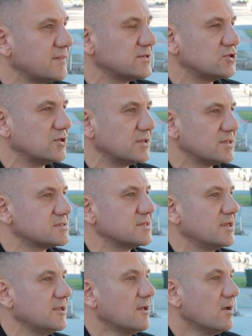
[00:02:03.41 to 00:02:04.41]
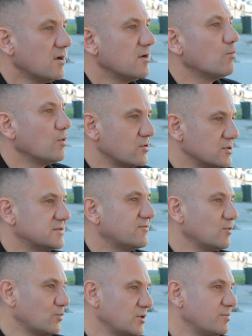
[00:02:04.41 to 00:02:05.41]
of fulfilling their needs.
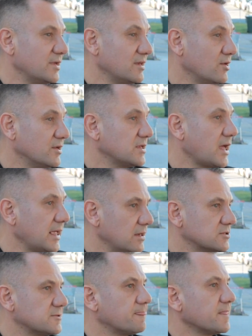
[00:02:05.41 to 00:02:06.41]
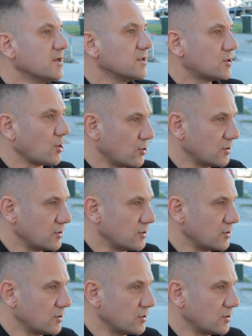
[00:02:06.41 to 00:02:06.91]
And that's what drives you.